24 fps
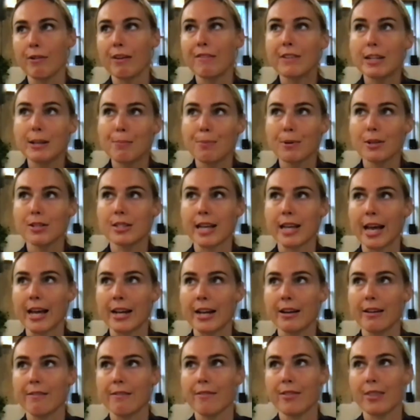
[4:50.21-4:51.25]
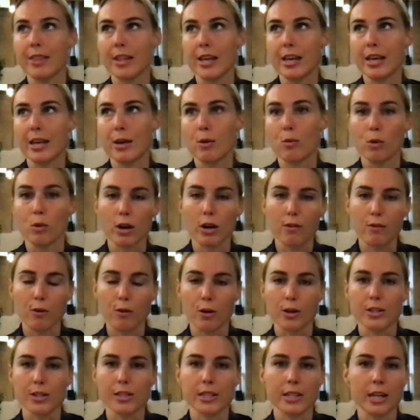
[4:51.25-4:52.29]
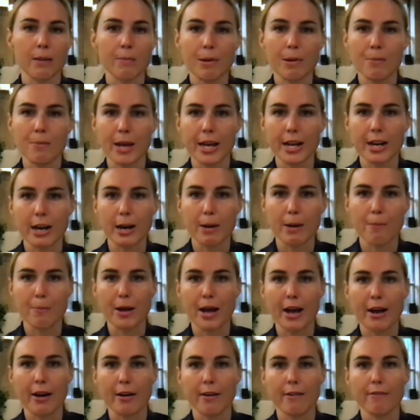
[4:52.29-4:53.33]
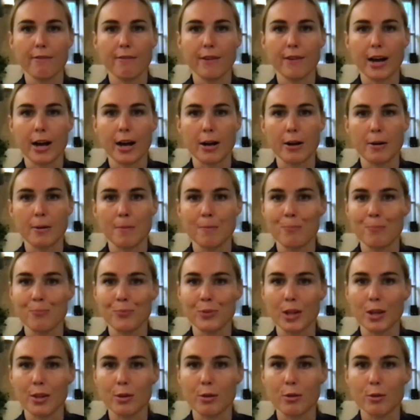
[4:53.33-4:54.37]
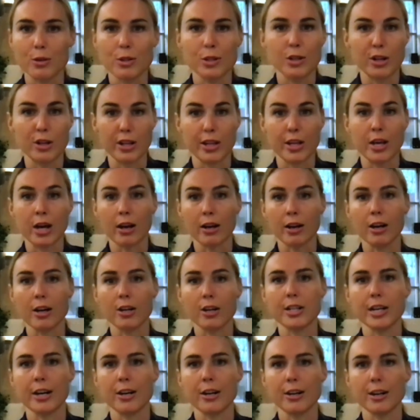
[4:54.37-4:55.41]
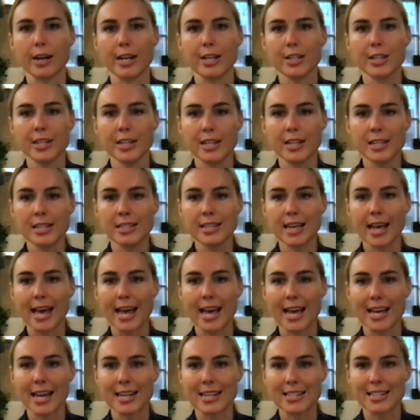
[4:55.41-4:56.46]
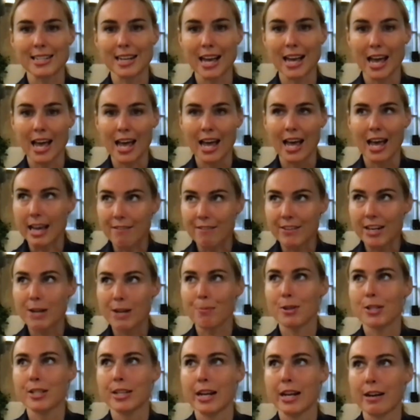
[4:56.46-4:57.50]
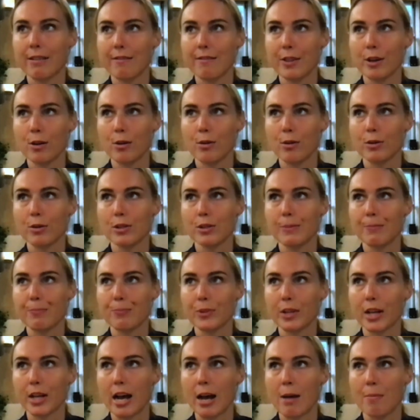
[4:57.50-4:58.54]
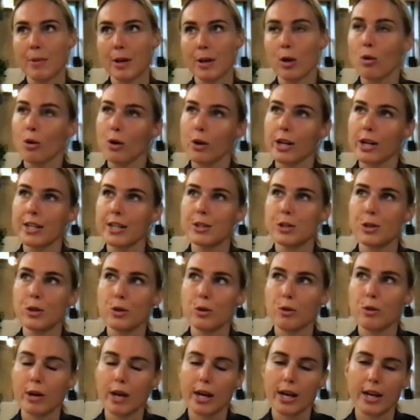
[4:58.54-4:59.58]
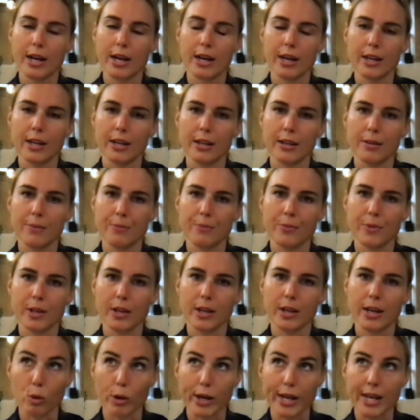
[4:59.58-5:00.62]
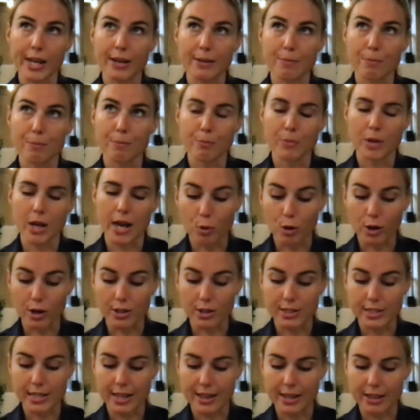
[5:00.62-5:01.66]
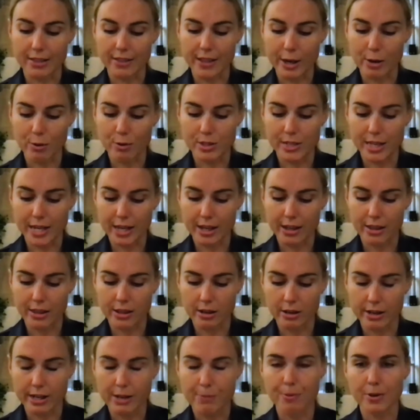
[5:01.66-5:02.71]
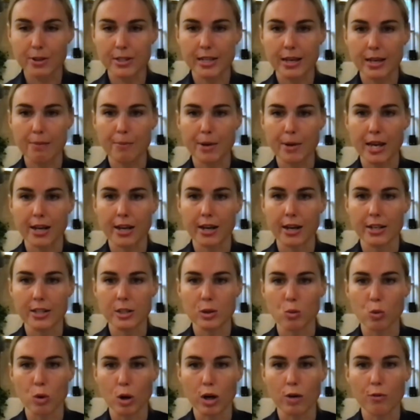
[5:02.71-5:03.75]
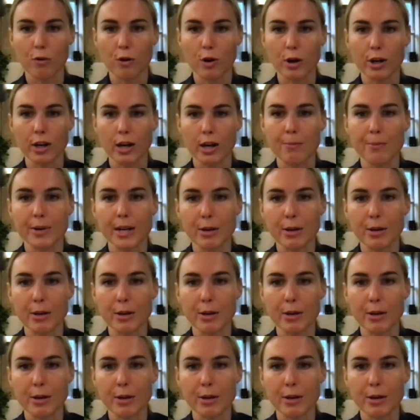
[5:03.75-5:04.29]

you know, 50% of the workforce is going to be made up of um, those younger generations, and 70% of those um, according to a uh, Deloitte report, said that they would take a 30% pay cut to work for